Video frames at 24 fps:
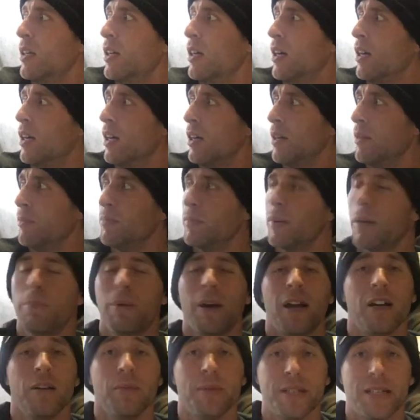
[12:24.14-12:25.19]
I'll
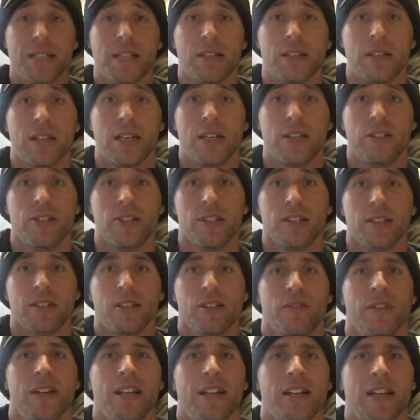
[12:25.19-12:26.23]
probably be selling that truck. So
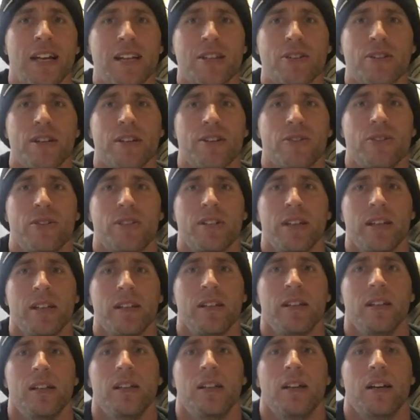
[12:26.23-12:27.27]
if any of you guys are interested,
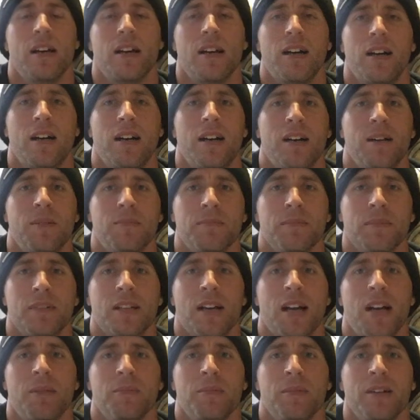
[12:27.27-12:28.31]

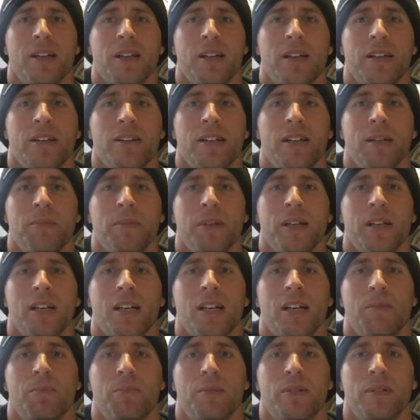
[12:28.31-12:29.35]
comment or hit me
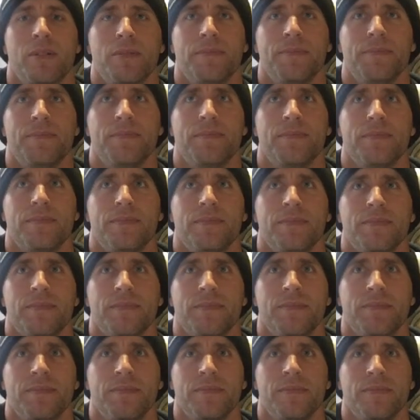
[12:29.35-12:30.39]
up, or
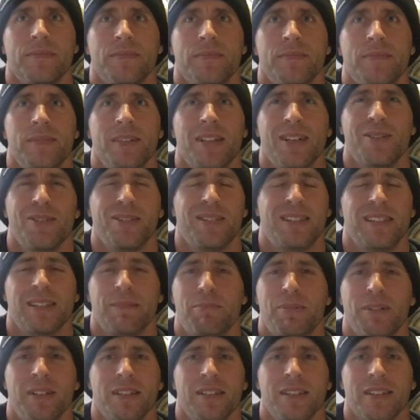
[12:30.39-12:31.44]
don't
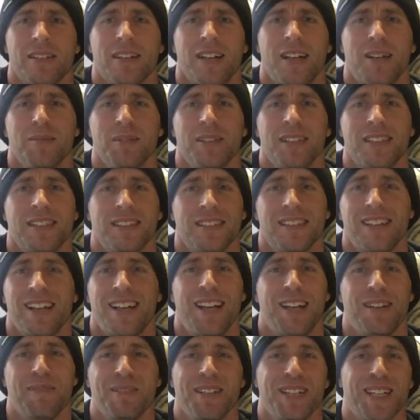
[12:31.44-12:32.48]
put it in the comments.
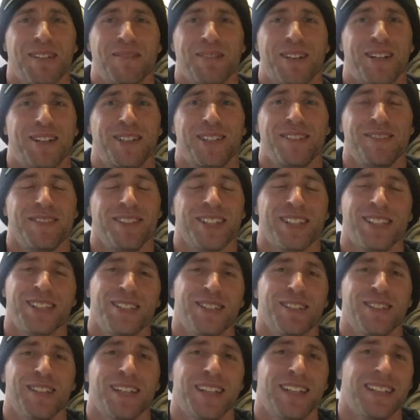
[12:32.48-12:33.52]
Hit me up however you can
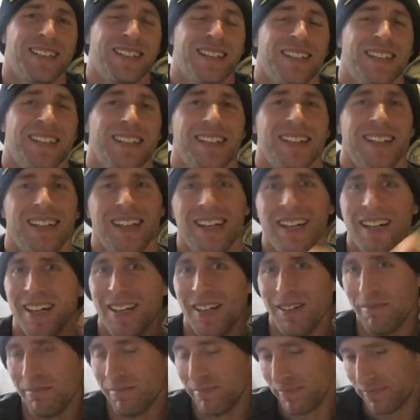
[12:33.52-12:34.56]
do that.
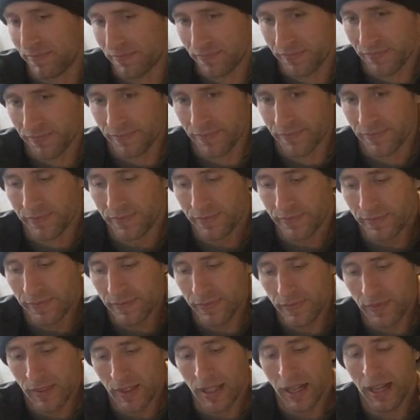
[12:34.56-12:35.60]

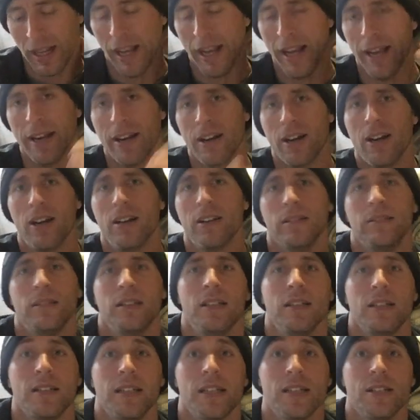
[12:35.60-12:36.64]
And I'll
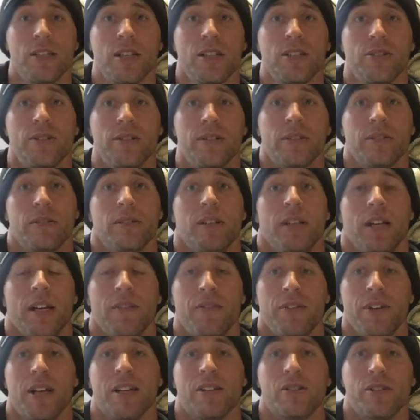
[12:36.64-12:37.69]
get in touch with you if
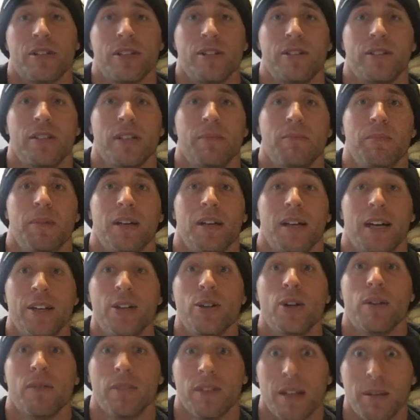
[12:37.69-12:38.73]
you guys are interested. But I do
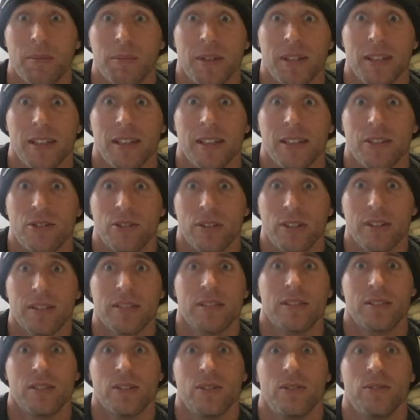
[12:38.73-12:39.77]
have a lot of money in that truck,
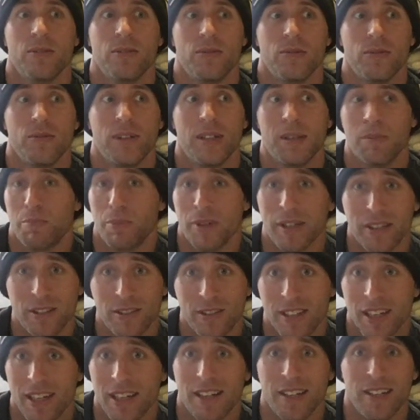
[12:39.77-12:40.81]
so brand new
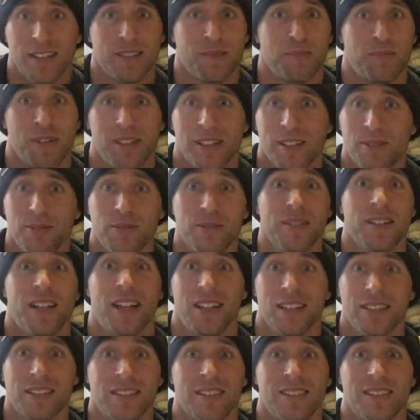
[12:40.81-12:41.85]
tires and brand new
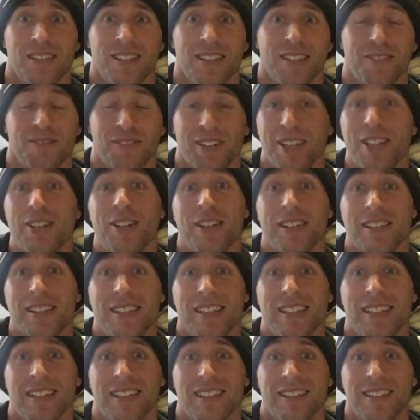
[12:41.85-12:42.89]
lots of stuff, like you can
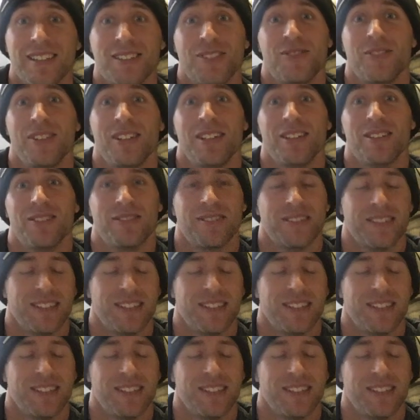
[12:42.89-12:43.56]
see in this video.